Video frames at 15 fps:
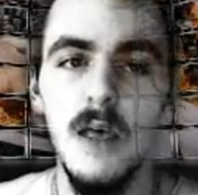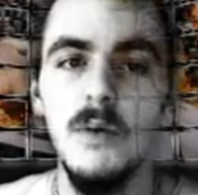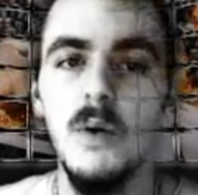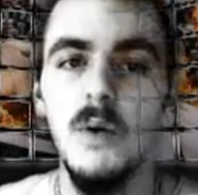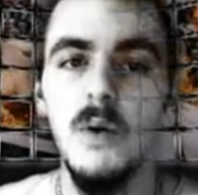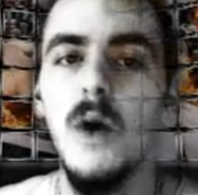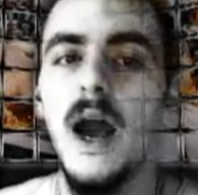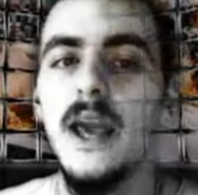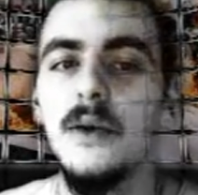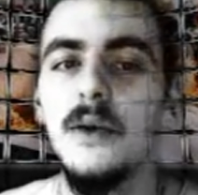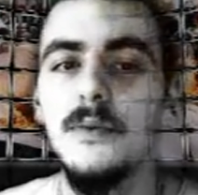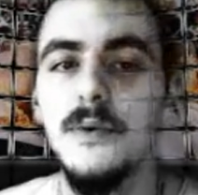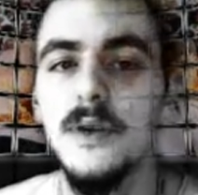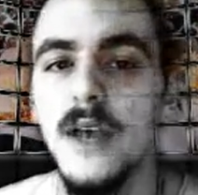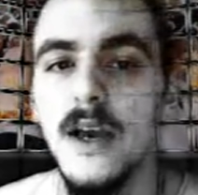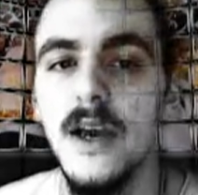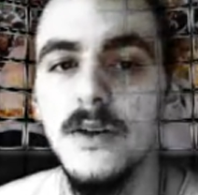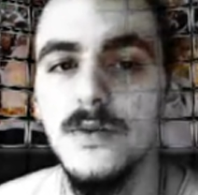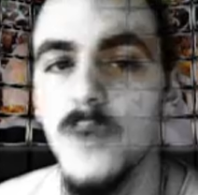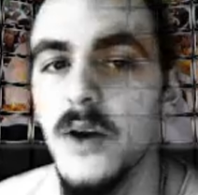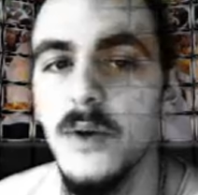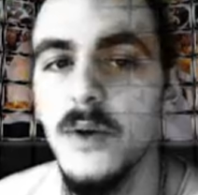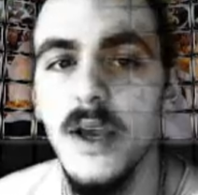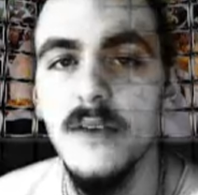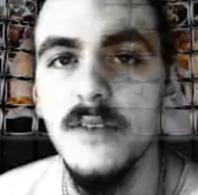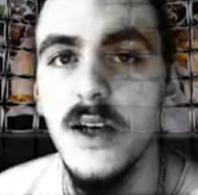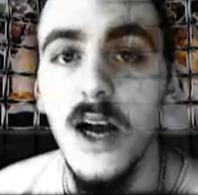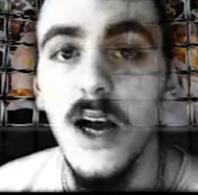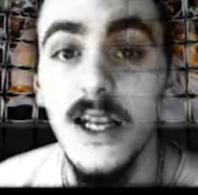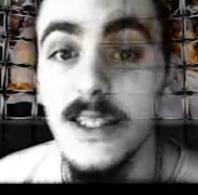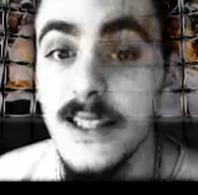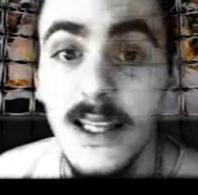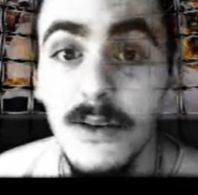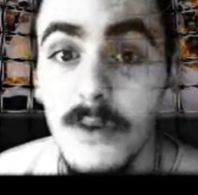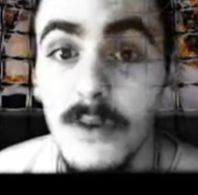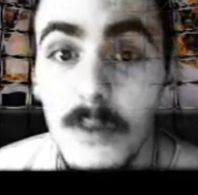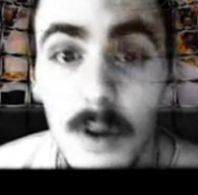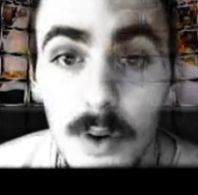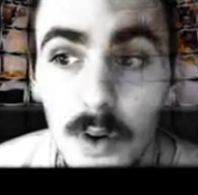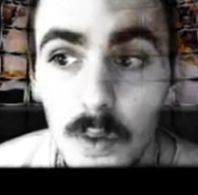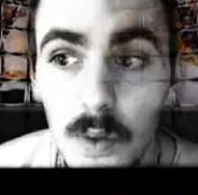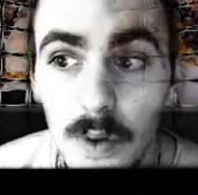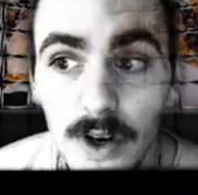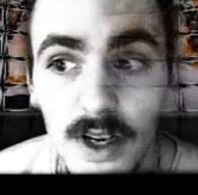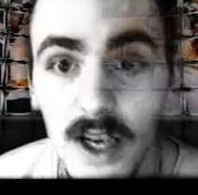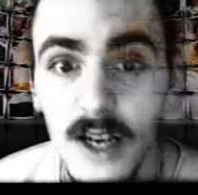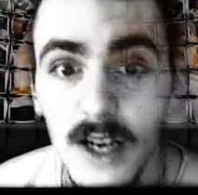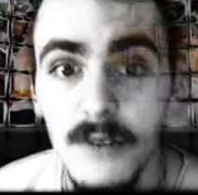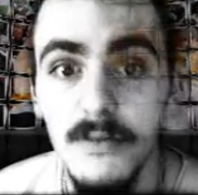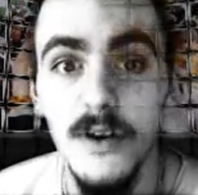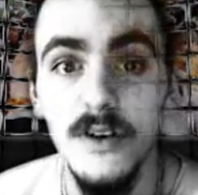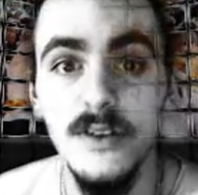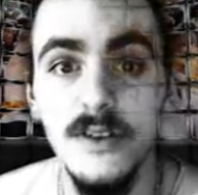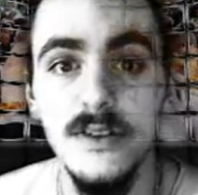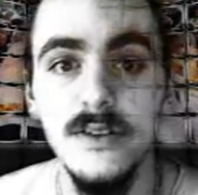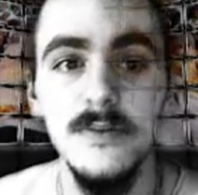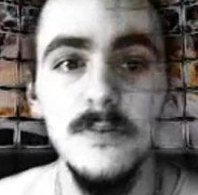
but why do we have to constantly remember? We're not at fault?